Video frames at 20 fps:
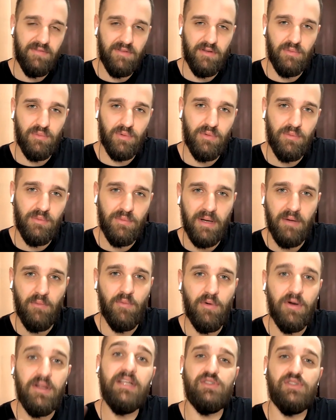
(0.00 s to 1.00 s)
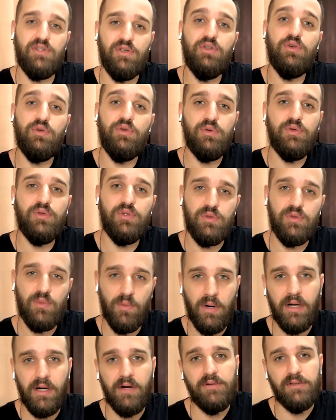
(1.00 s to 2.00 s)
left the room and wanted to use
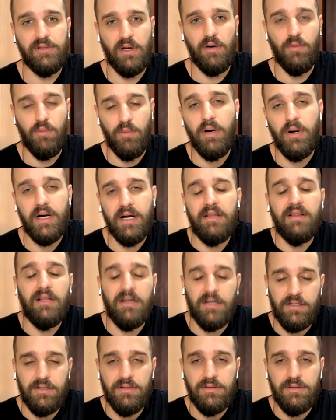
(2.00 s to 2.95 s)
what I'd